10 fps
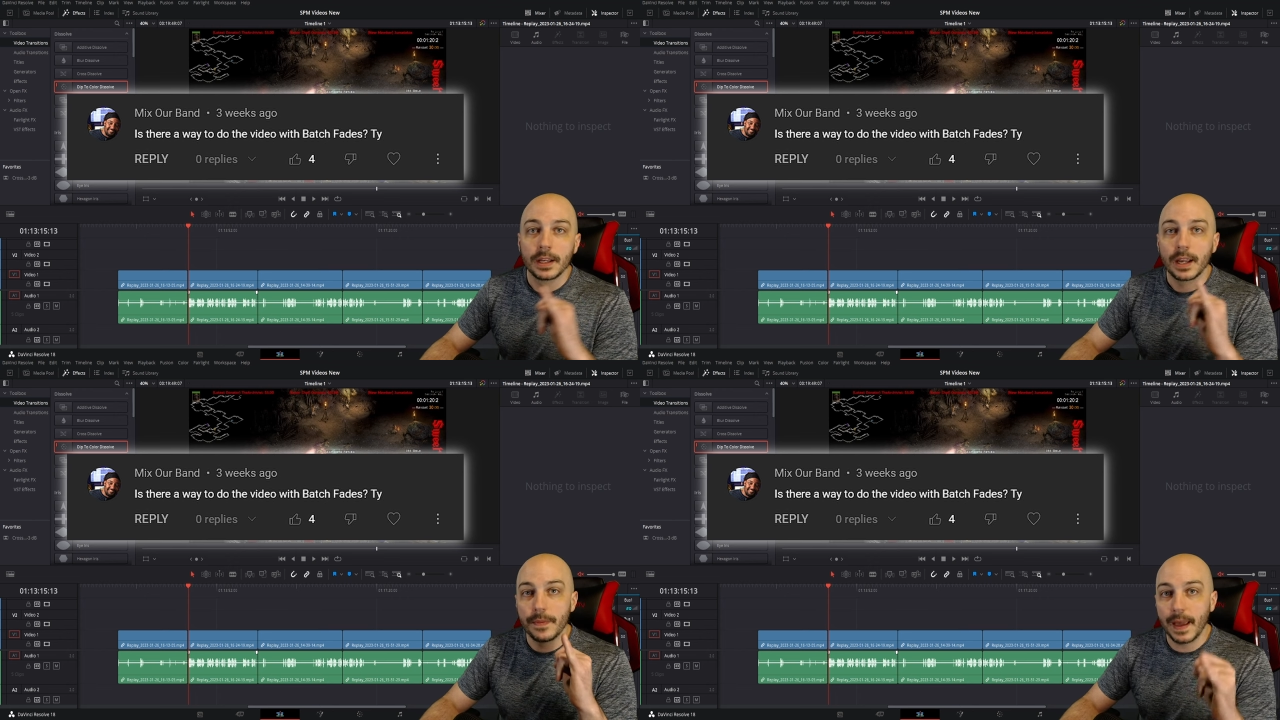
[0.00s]

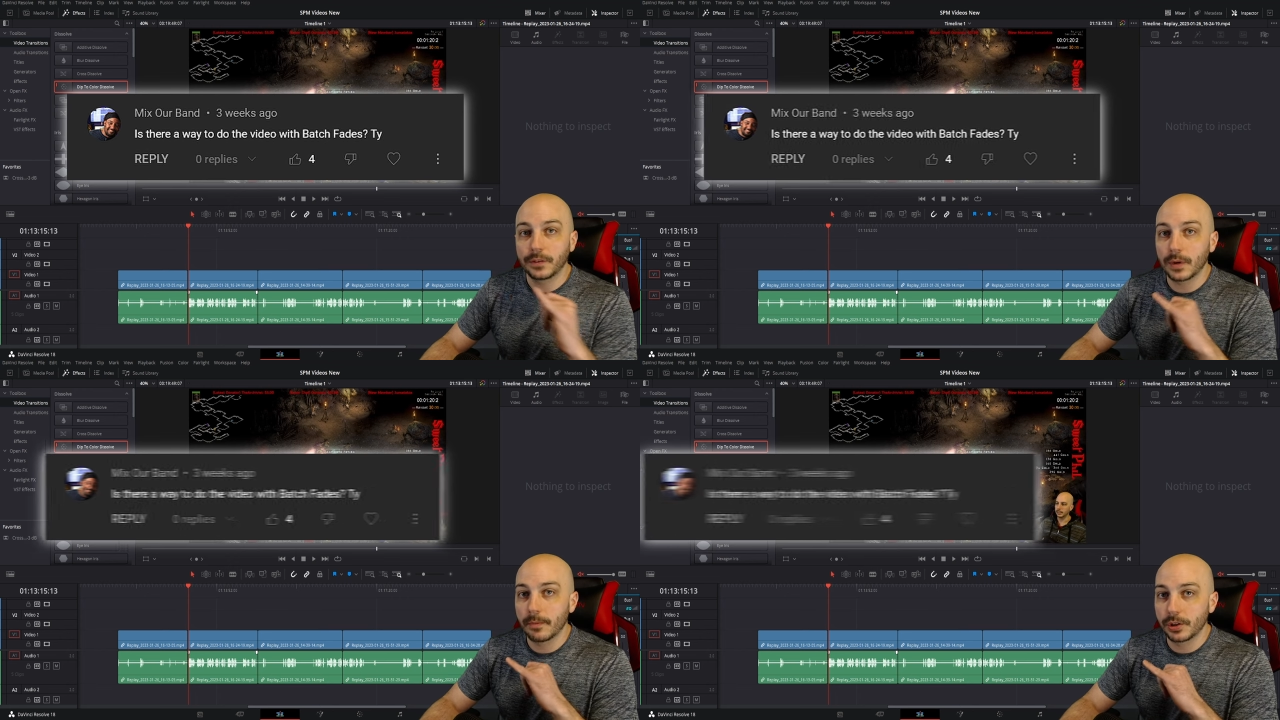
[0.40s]
And that's
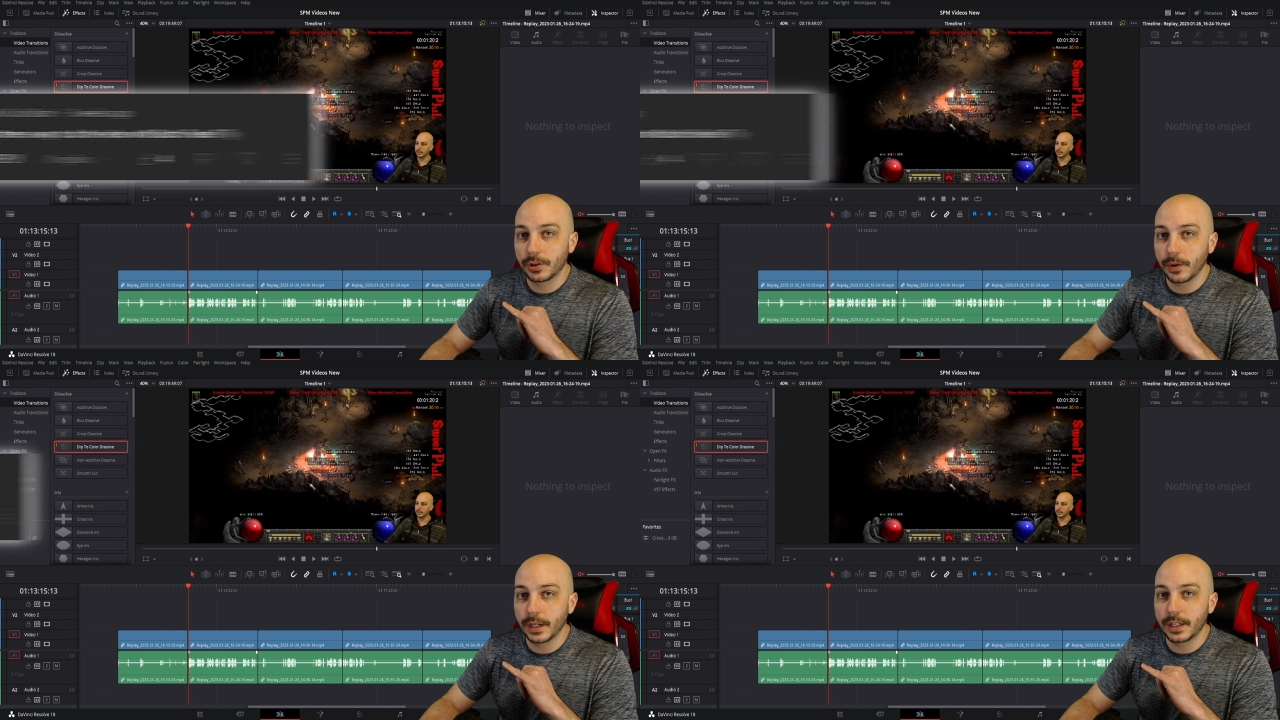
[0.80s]
what I'm going to
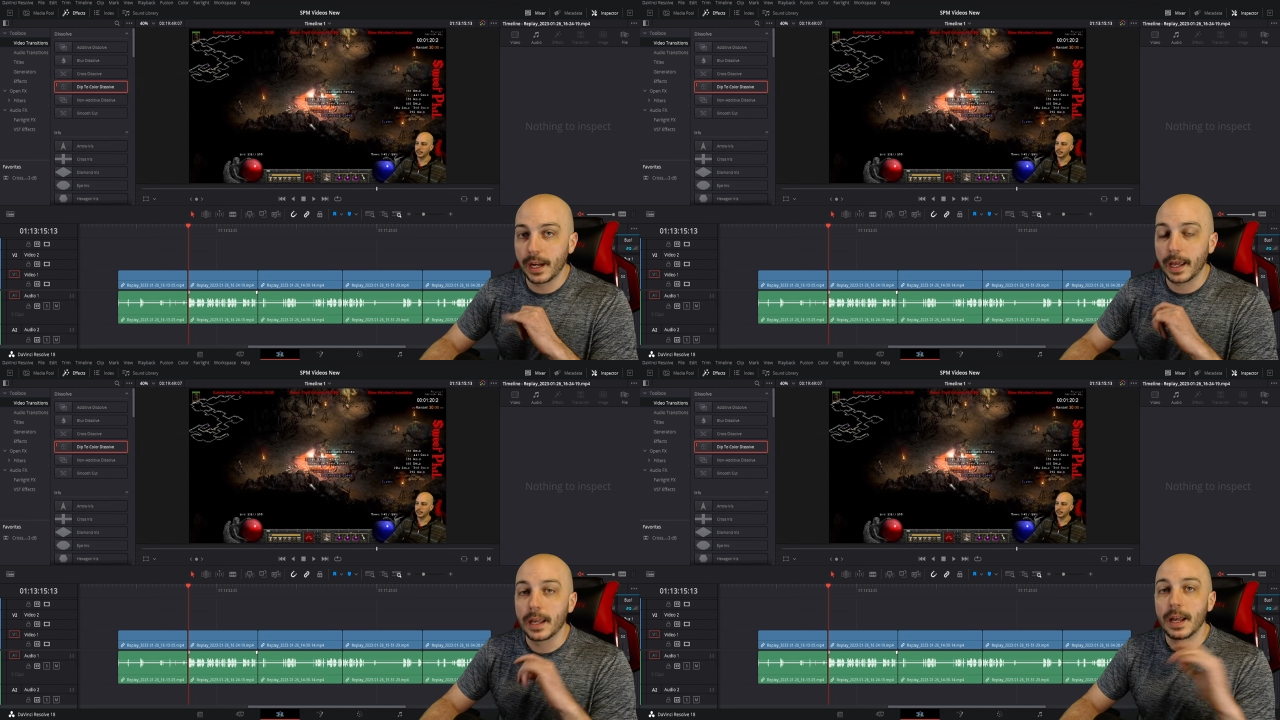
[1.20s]
show you
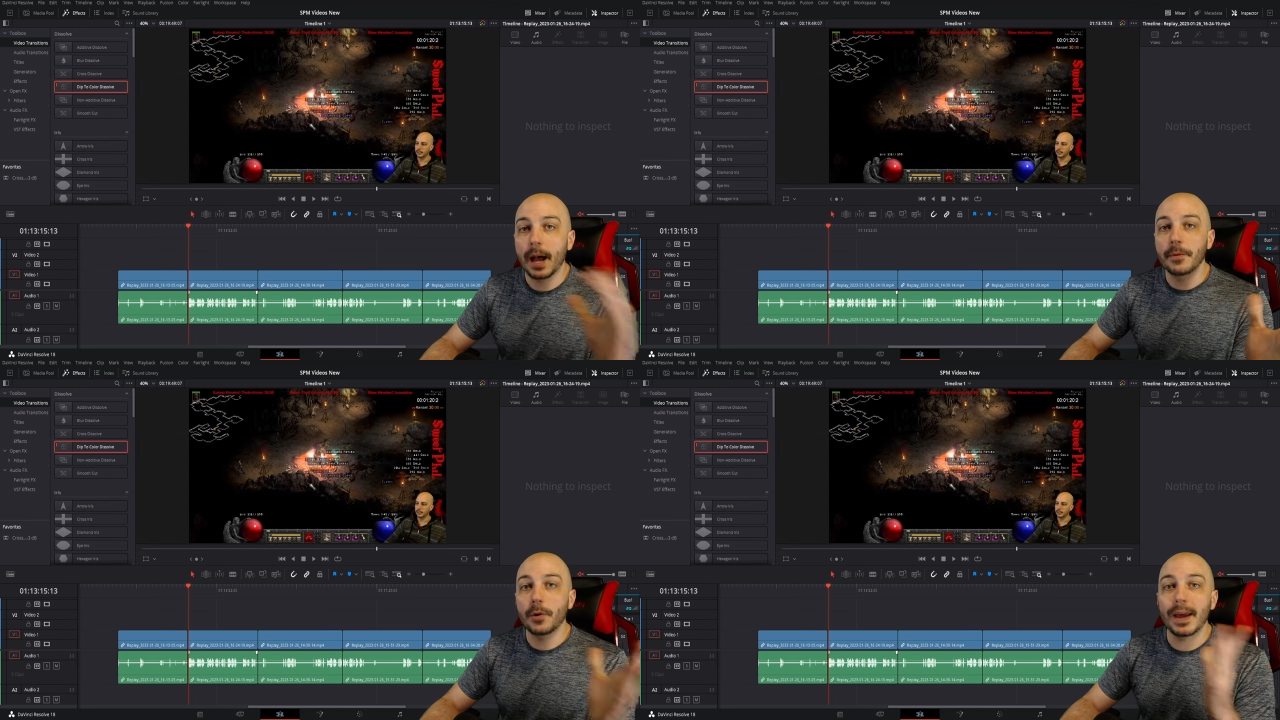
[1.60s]
today. I'm
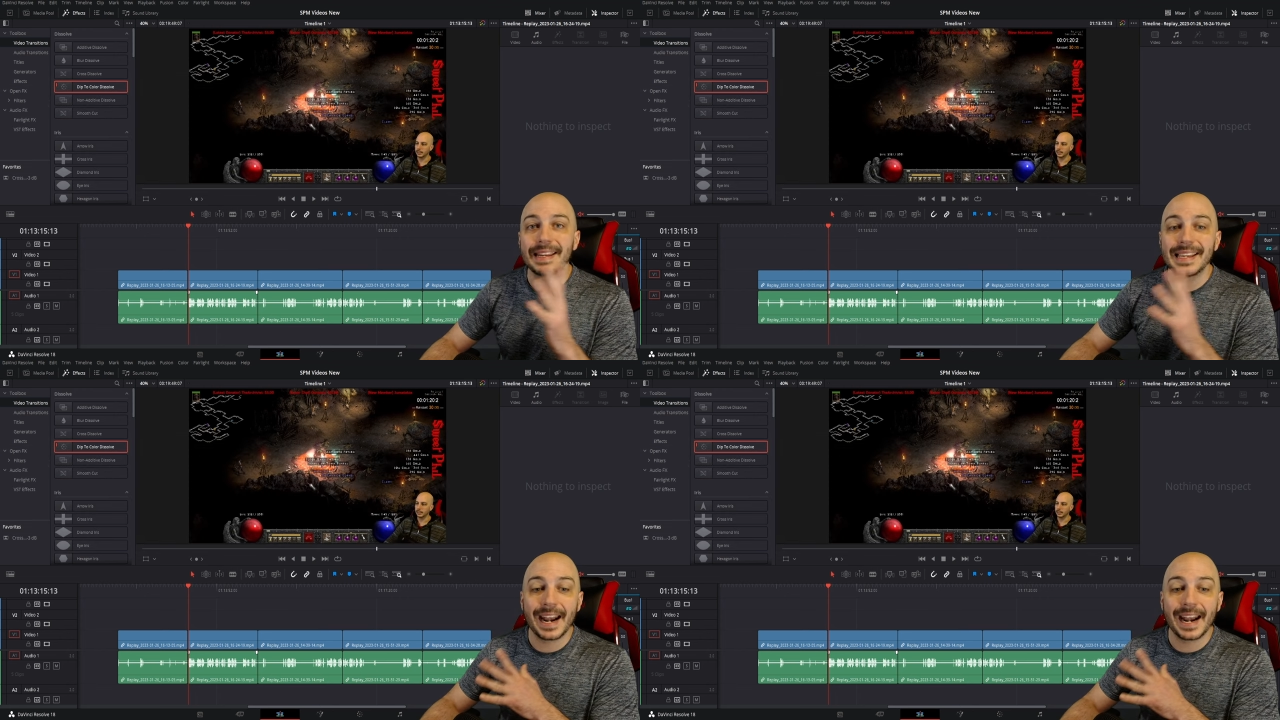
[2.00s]
going to go ahead and get